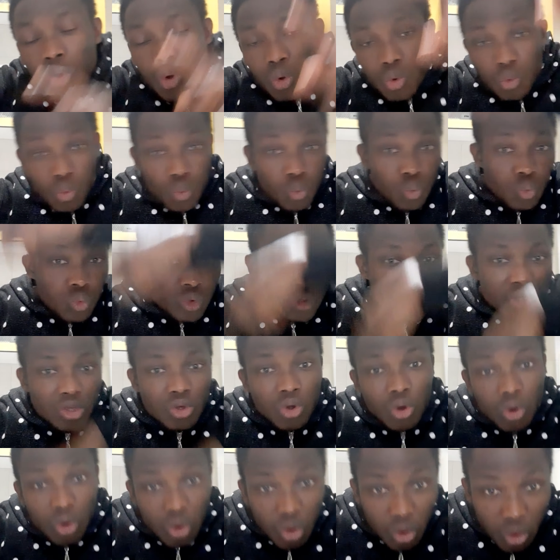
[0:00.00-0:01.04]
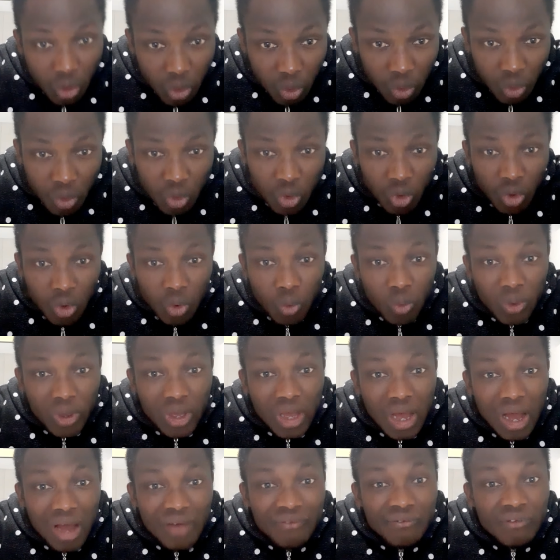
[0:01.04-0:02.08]
we all will
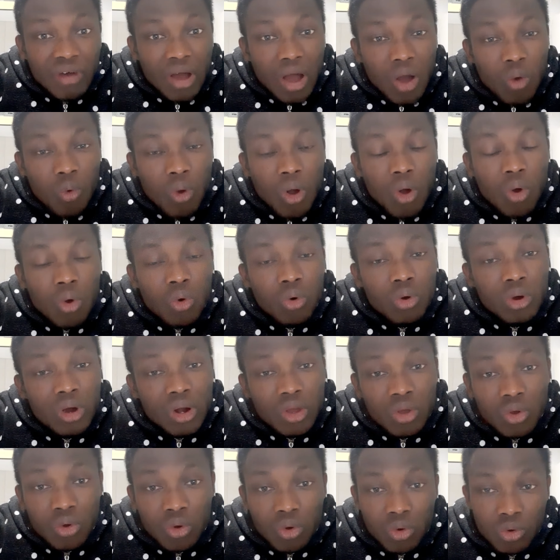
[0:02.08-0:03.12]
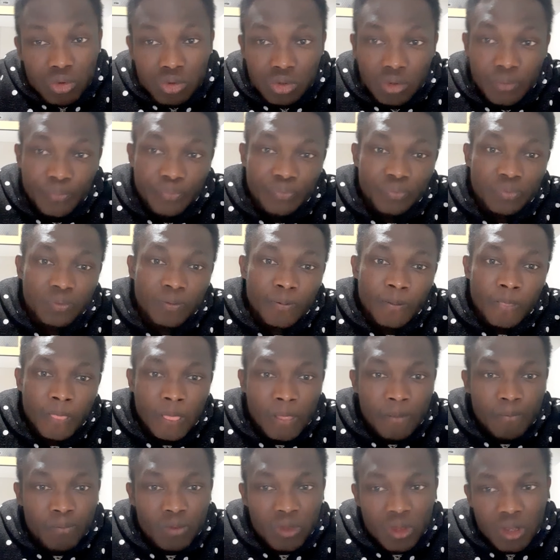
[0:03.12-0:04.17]
have our own record.
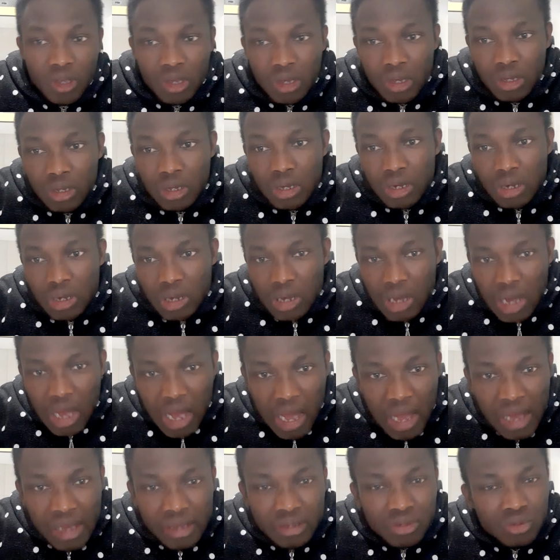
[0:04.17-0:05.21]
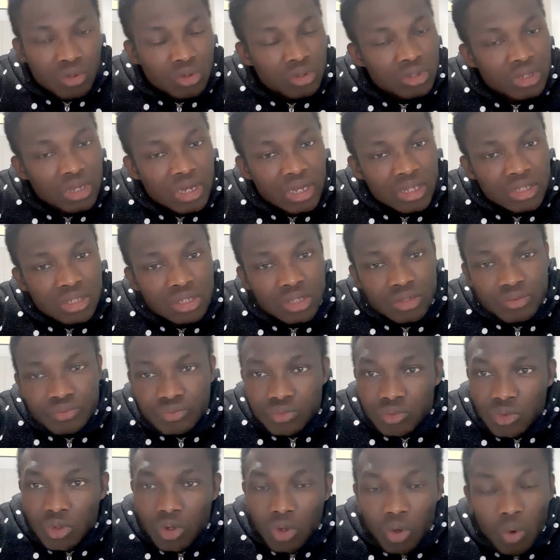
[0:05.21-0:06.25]
I know that
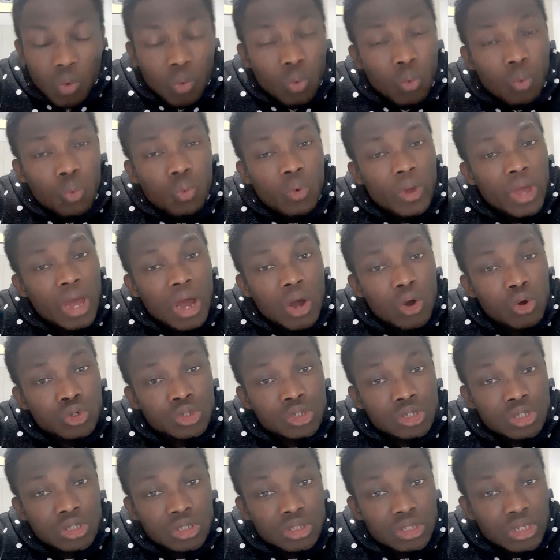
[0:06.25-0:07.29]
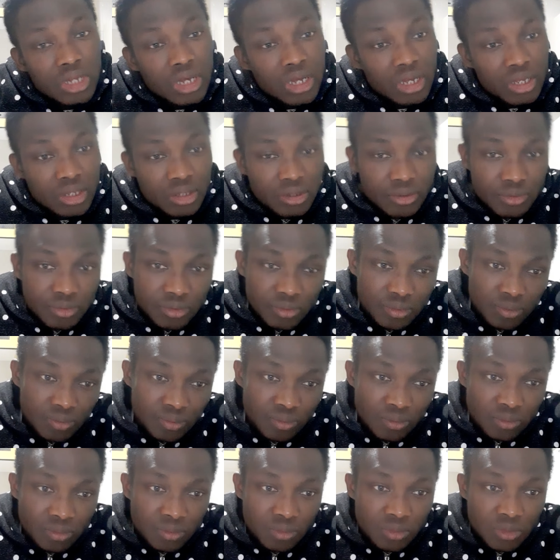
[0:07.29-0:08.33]
we are all sinners.
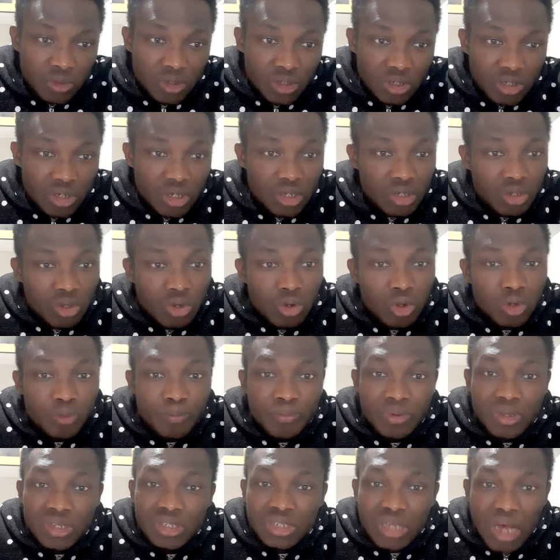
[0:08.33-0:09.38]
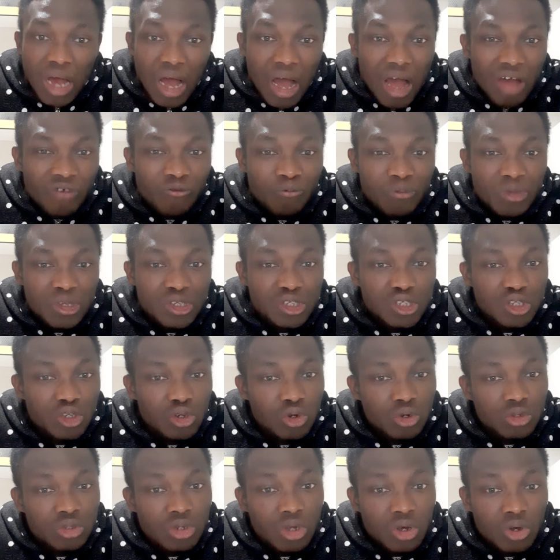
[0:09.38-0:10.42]
Yeah, God, please have mercy
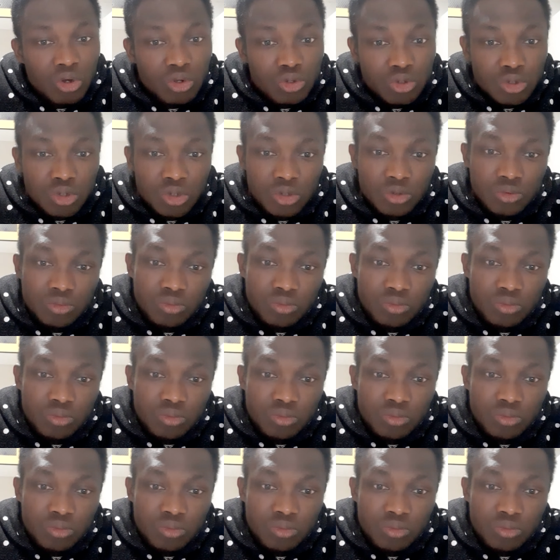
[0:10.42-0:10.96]
on us.